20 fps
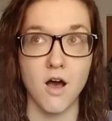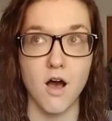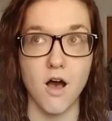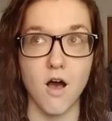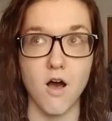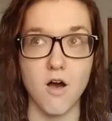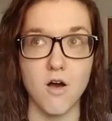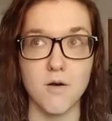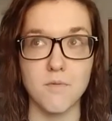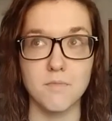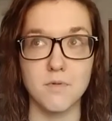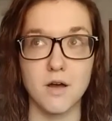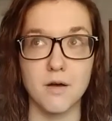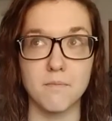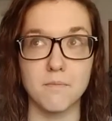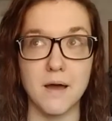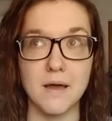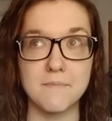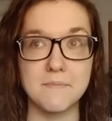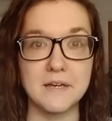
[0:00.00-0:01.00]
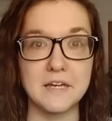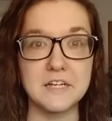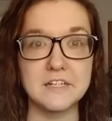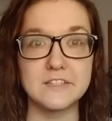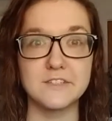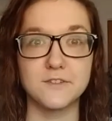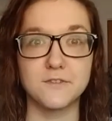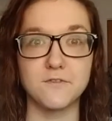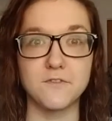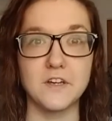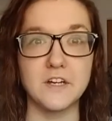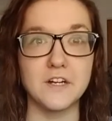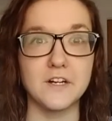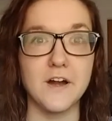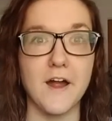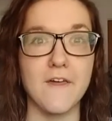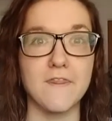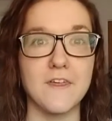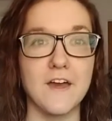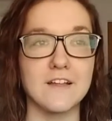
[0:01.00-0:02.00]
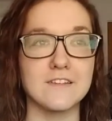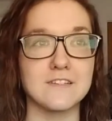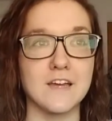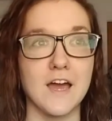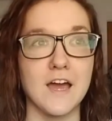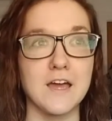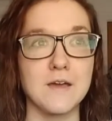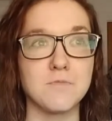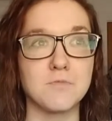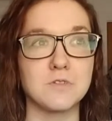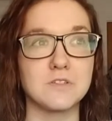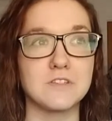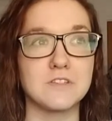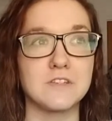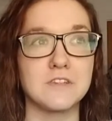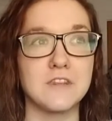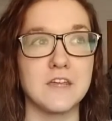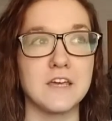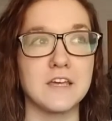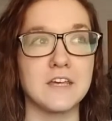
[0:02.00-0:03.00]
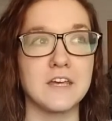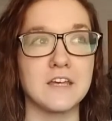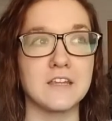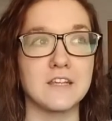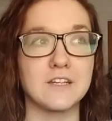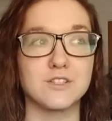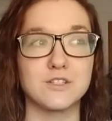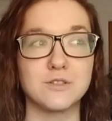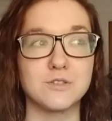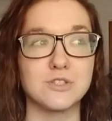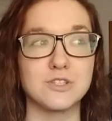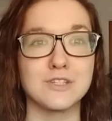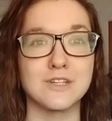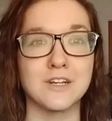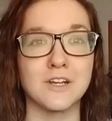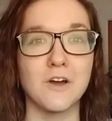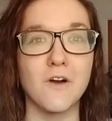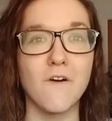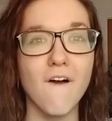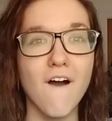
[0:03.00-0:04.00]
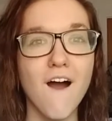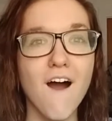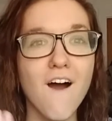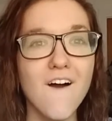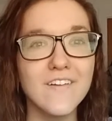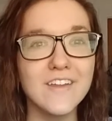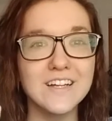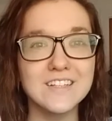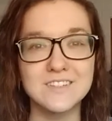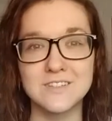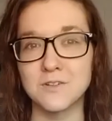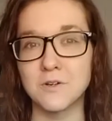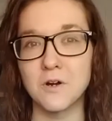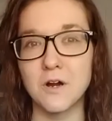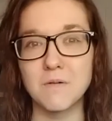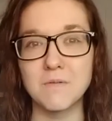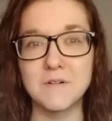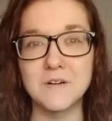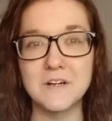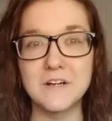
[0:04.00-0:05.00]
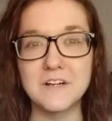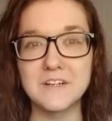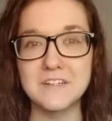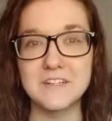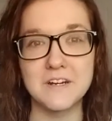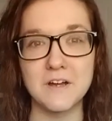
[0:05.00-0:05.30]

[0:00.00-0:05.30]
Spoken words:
My biggest fear at that time was thinking that she was just going to go, "Oh, that's normal,